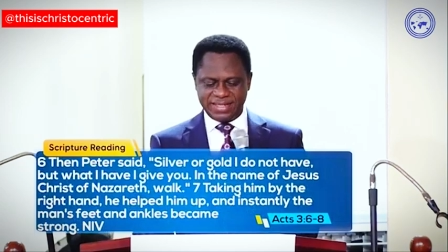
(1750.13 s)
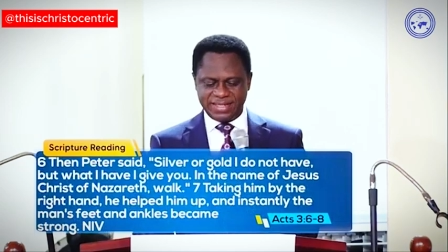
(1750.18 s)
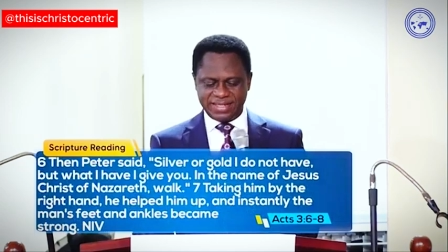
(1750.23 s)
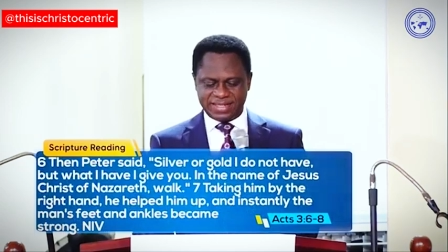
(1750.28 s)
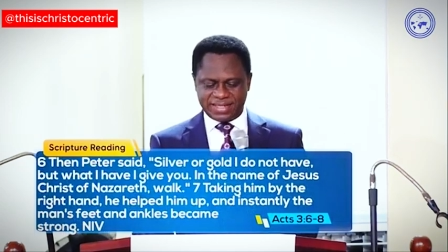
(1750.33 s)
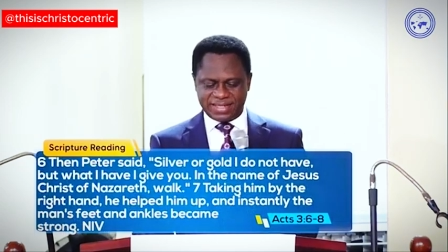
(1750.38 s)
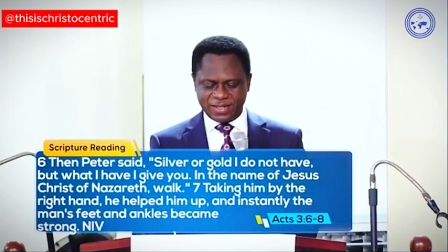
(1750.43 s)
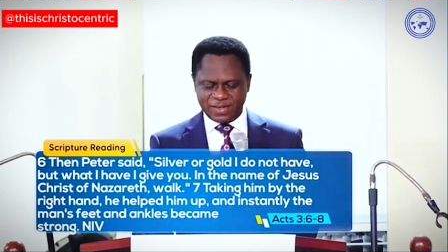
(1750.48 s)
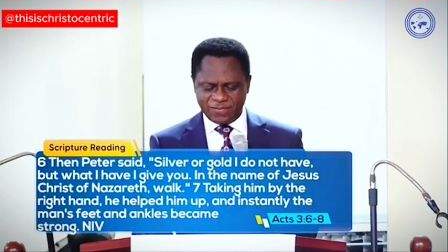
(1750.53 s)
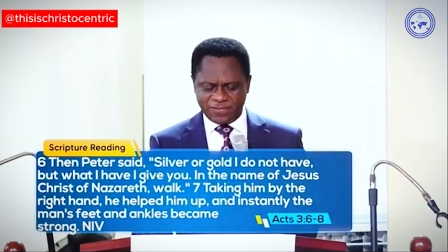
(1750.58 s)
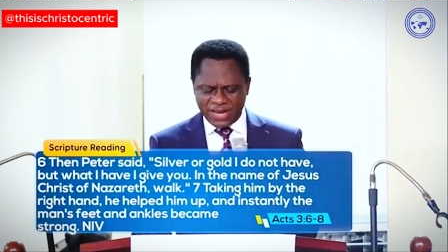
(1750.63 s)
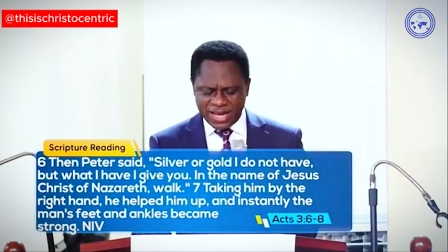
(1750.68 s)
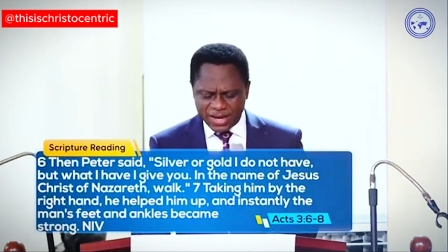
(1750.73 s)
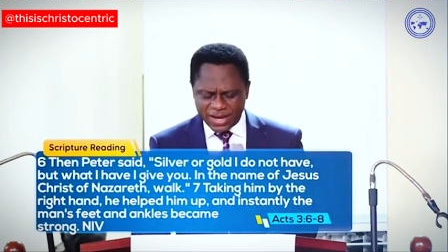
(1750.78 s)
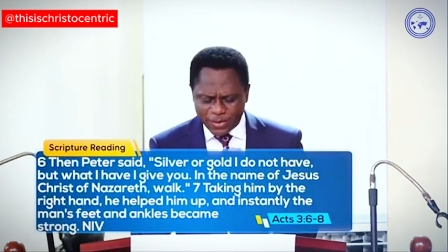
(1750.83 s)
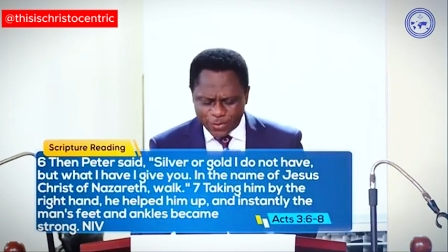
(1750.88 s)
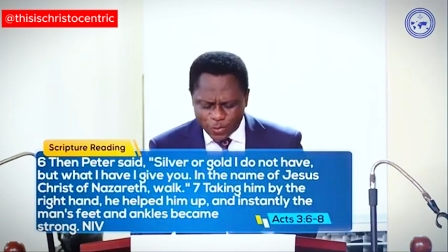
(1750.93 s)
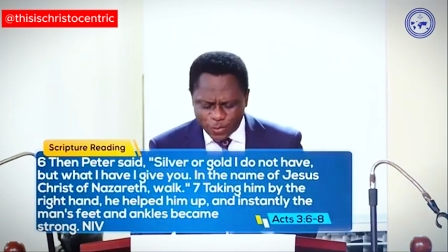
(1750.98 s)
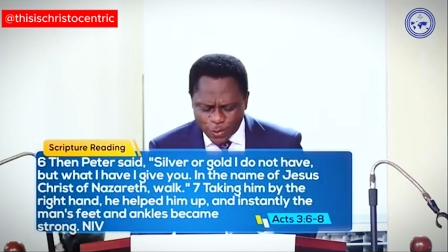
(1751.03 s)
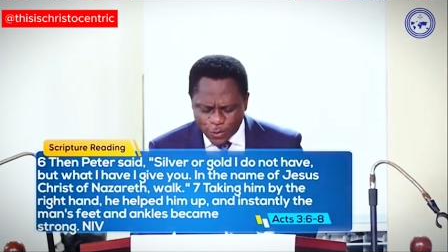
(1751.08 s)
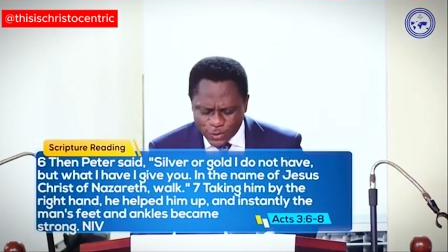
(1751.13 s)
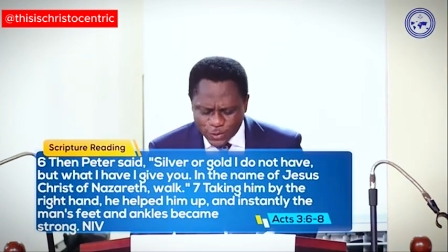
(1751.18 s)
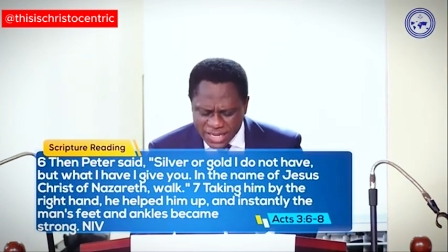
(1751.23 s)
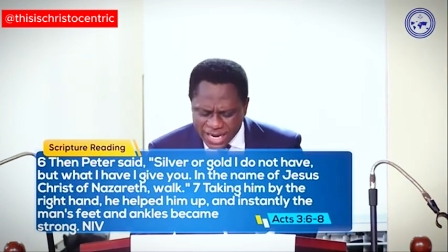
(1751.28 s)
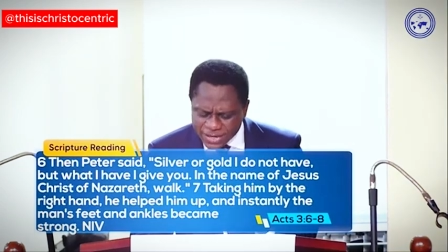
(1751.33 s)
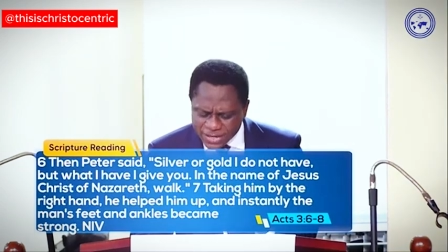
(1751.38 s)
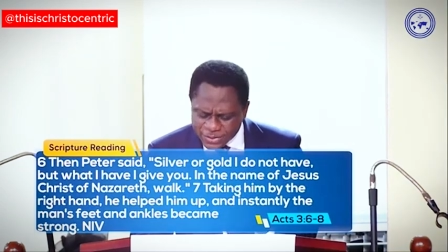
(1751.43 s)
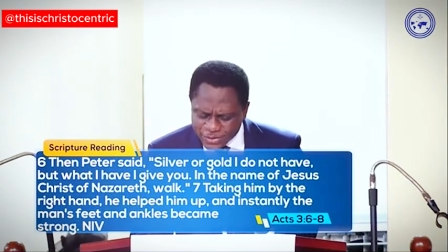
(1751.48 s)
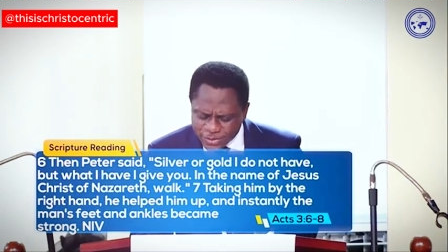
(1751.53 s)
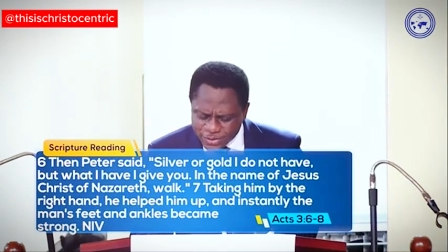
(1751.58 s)
Silver and gold
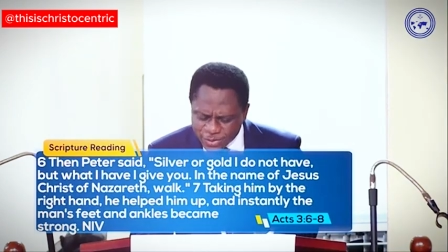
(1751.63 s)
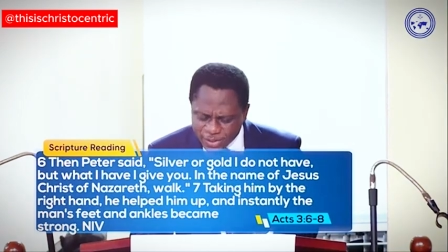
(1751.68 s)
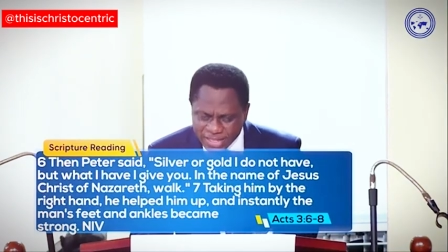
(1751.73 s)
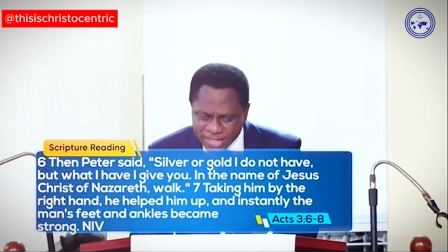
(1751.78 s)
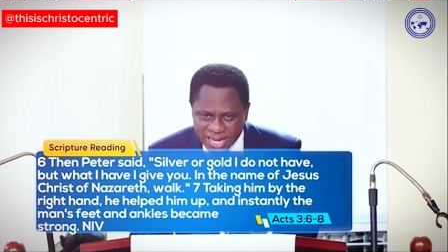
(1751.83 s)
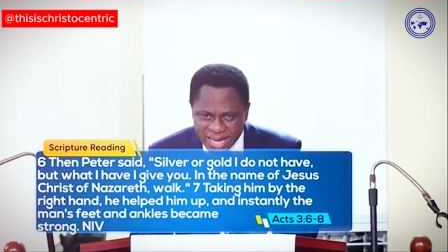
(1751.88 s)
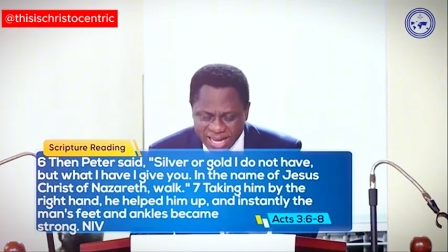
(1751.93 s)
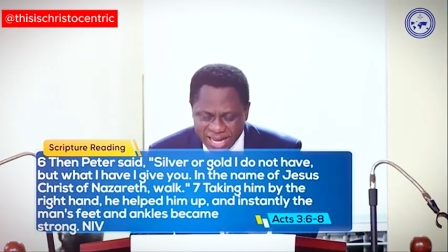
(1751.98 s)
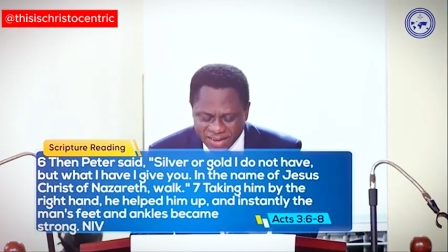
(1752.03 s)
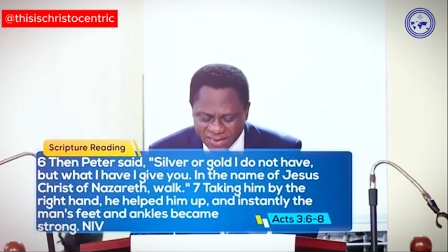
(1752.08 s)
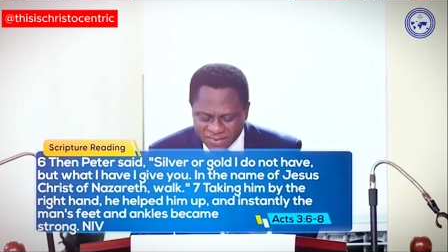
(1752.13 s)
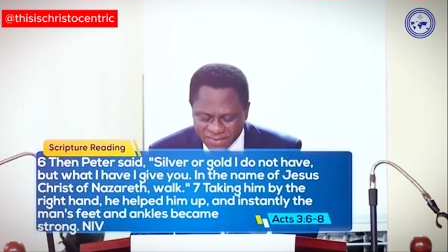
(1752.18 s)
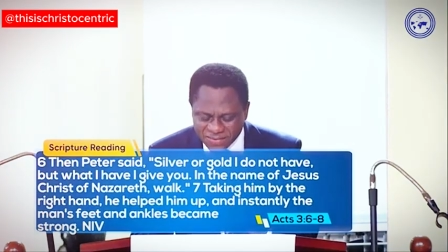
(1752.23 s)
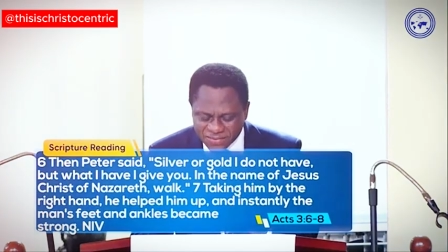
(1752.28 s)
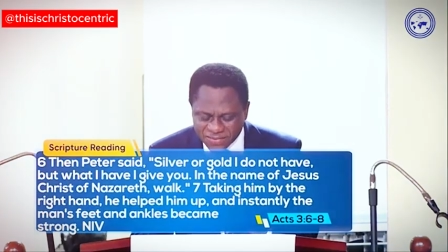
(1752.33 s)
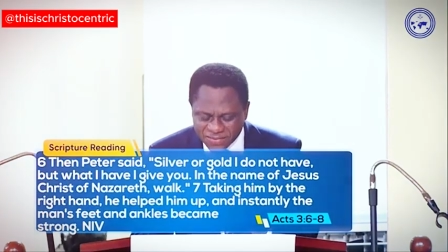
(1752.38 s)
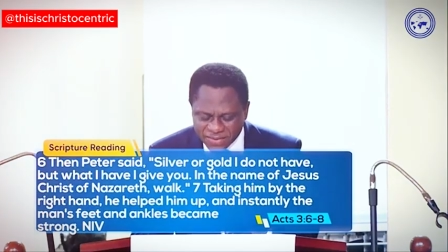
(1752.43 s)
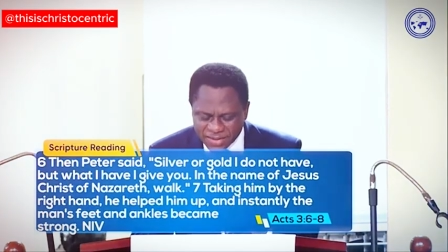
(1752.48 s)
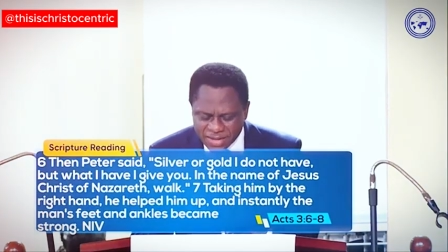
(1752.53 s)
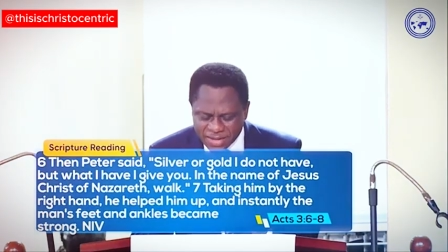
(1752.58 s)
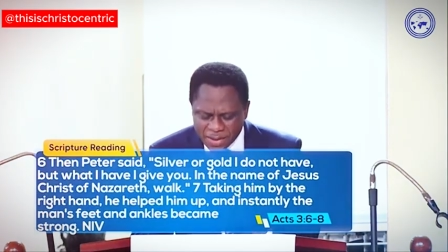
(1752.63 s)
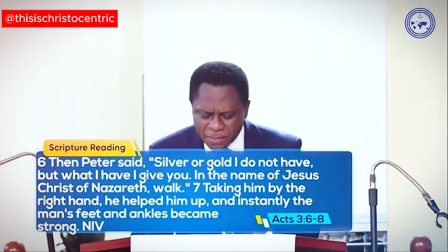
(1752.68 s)
I do not have,